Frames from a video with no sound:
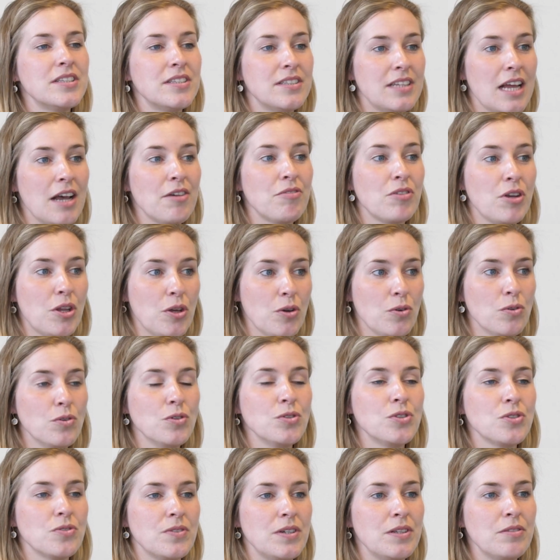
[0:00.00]
it's definitely
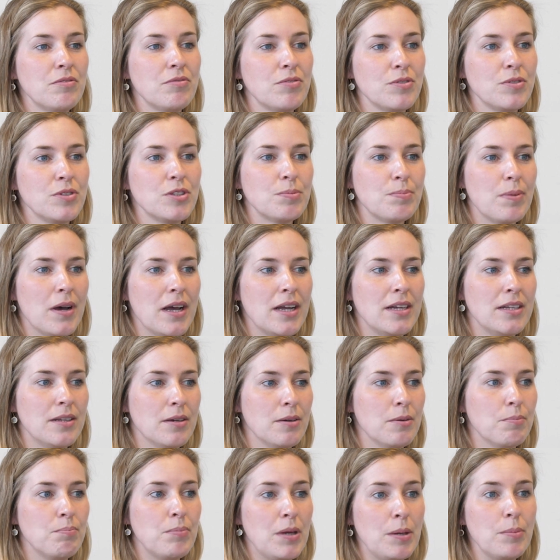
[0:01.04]
also influenced by
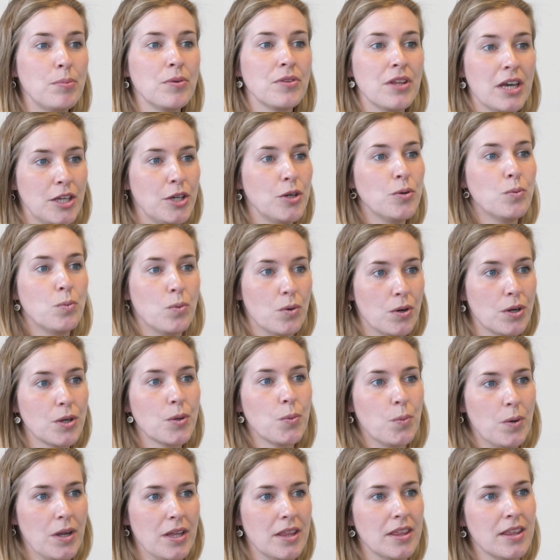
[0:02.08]
the people that you
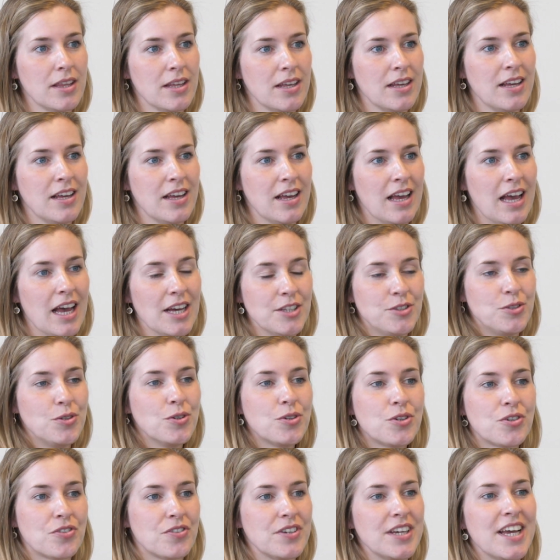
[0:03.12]
work with as
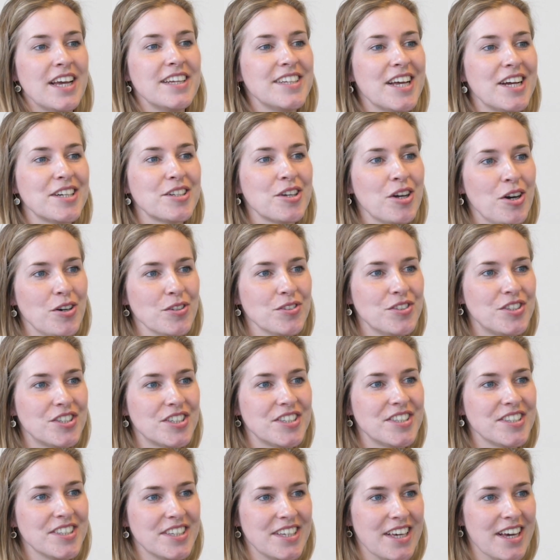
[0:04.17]
you create that
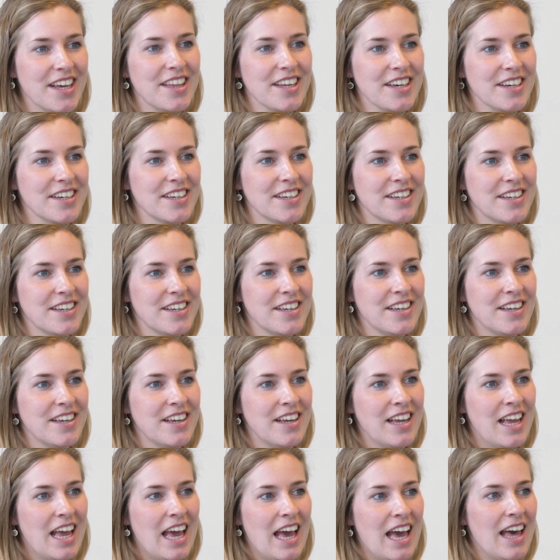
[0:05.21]
culture together.
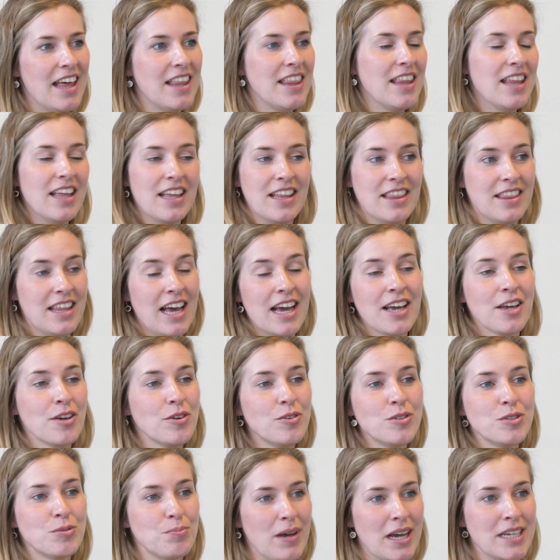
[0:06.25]
And that
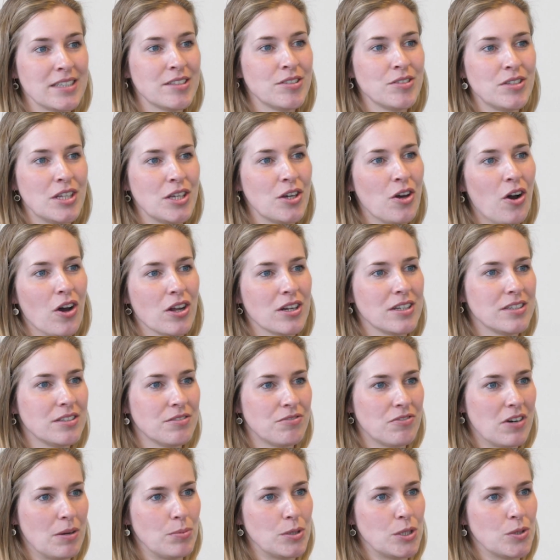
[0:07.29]
goes back to the
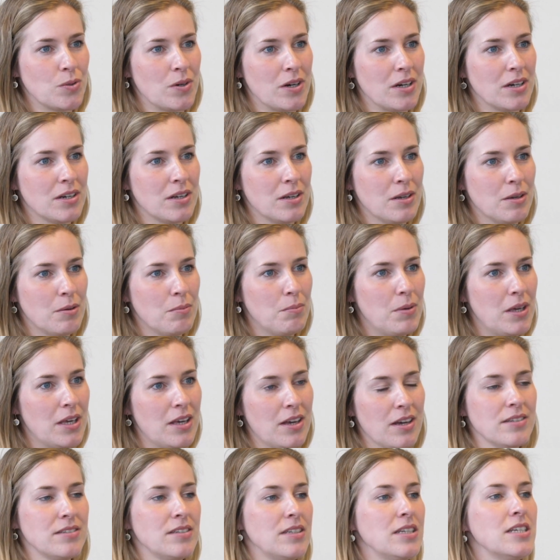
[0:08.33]
cognitive repertoire,
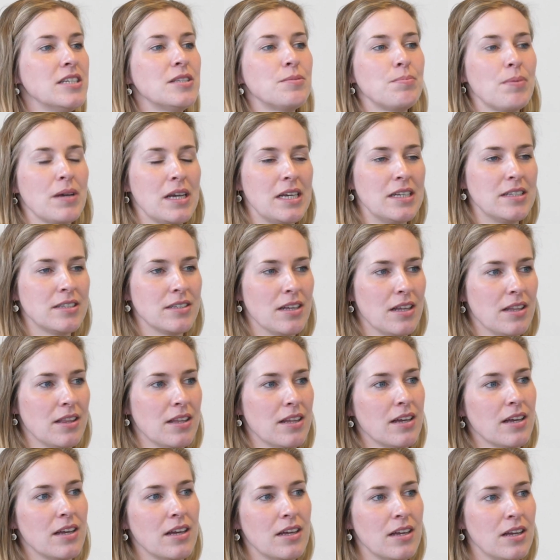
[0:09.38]
because it is based
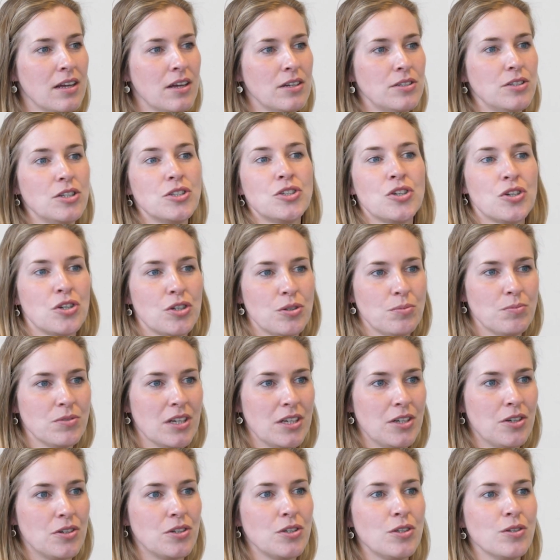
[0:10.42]
on the terms
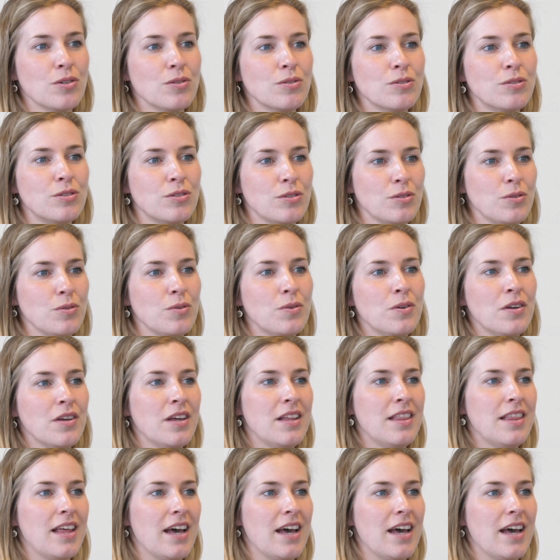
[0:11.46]
that you're used to.